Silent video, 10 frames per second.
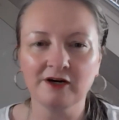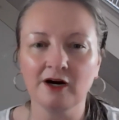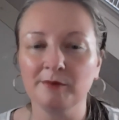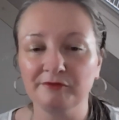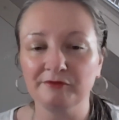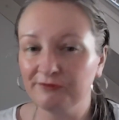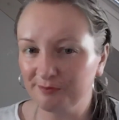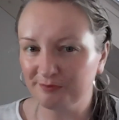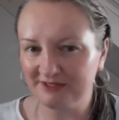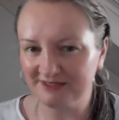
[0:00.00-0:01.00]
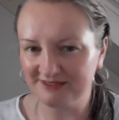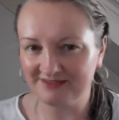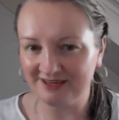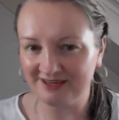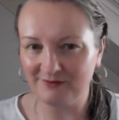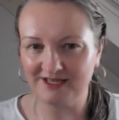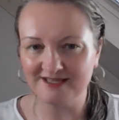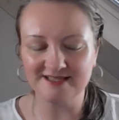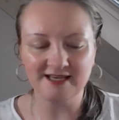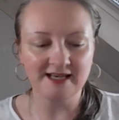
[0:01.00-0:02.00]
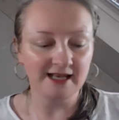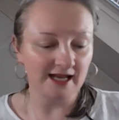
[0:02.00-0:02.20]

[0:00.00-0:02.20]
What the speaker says: carbon footprint there is.